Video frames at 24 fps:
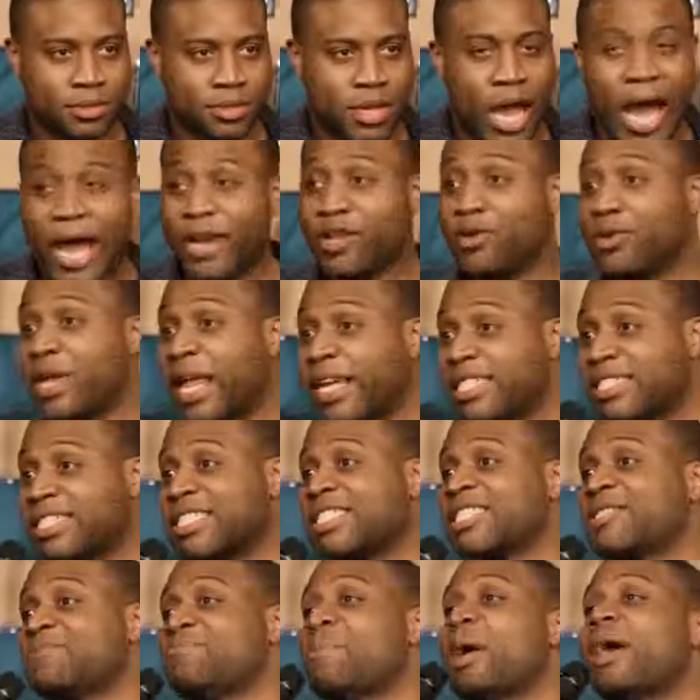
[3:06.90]
how do you like the
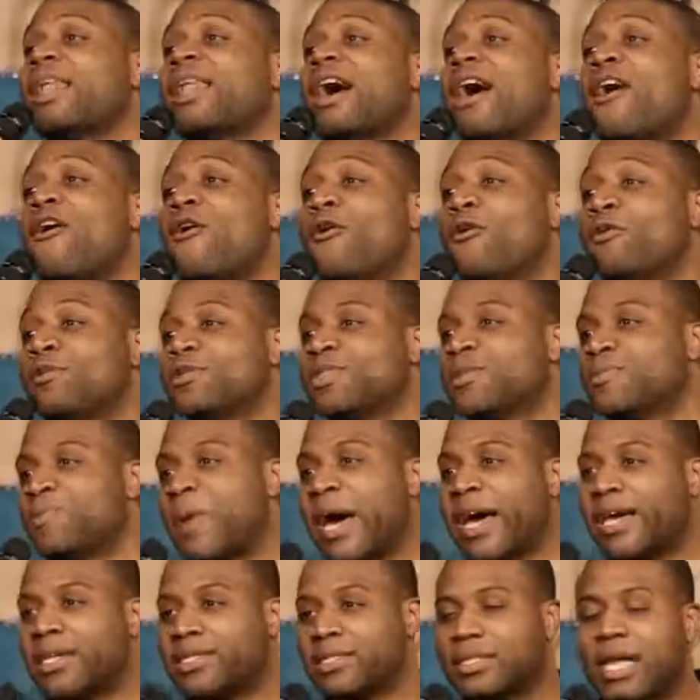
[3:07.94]
smell of Old
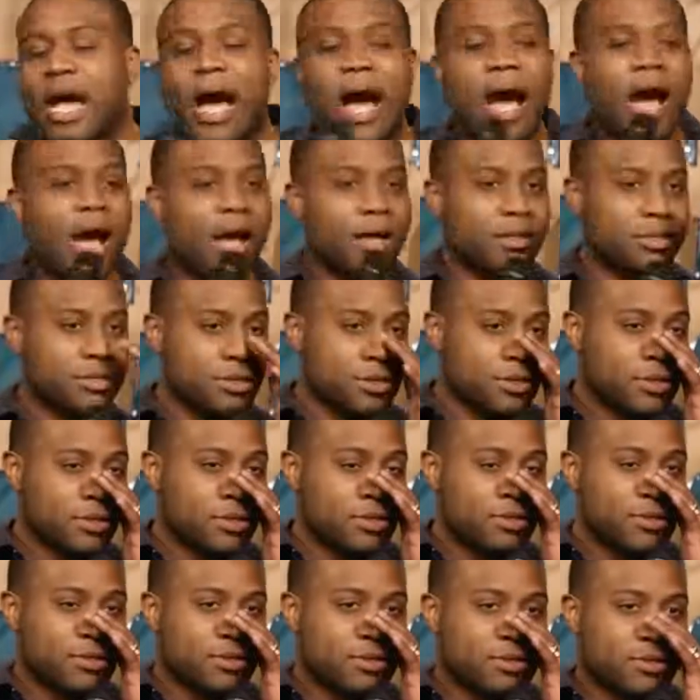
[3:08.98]
Spice? Ah,
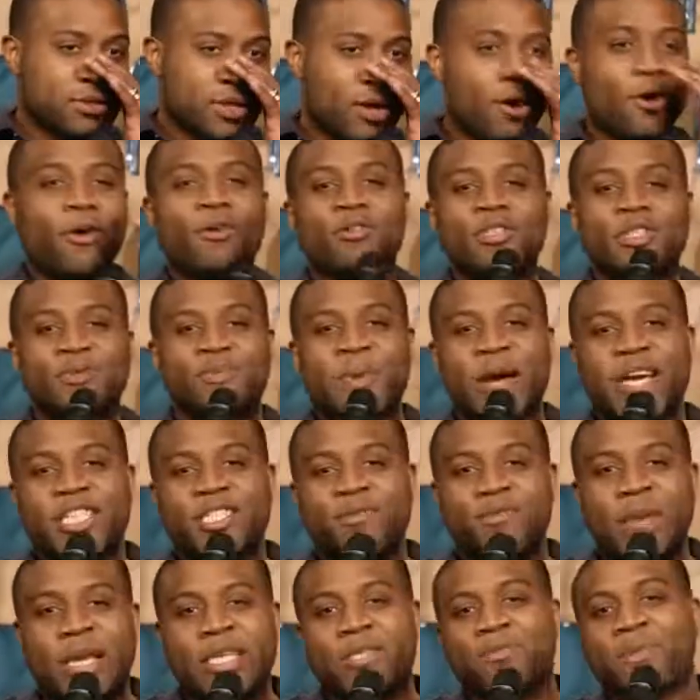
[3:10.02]
Old
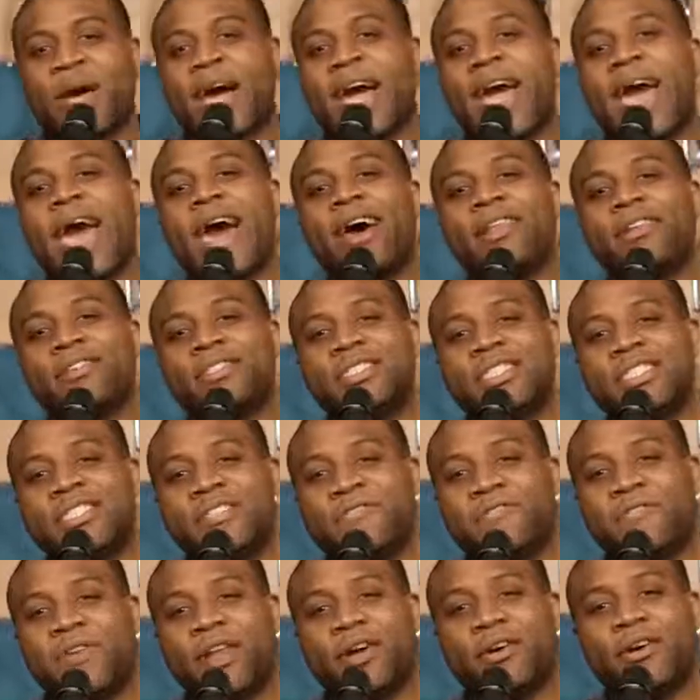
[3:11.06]
Spice makes my
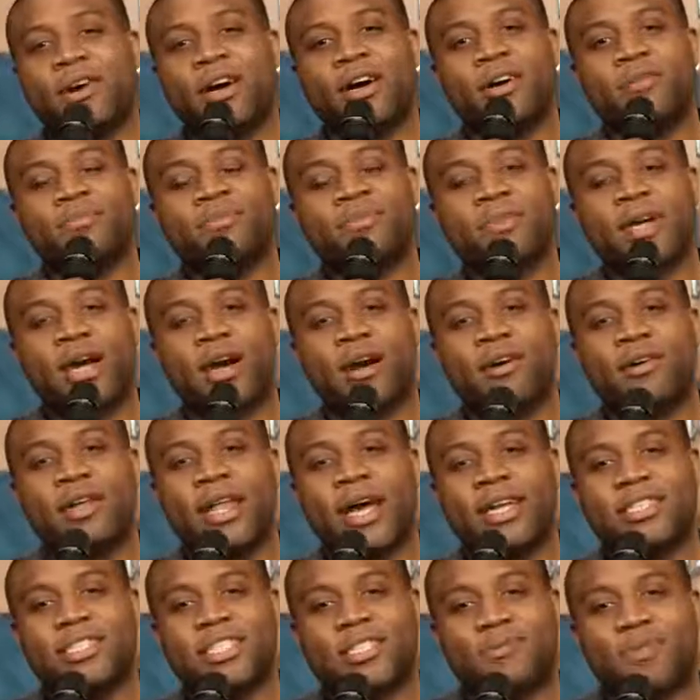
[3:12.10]
allergies flare up. I don't
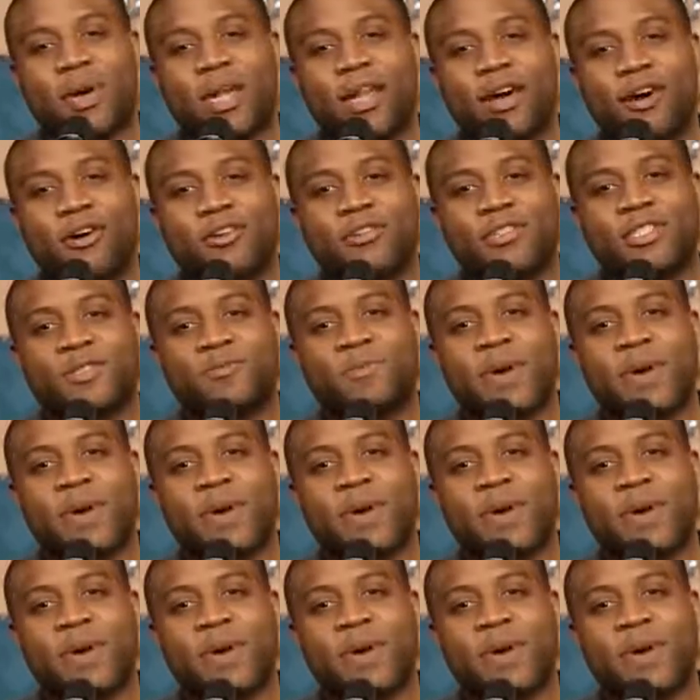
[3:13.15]
like the smell of Old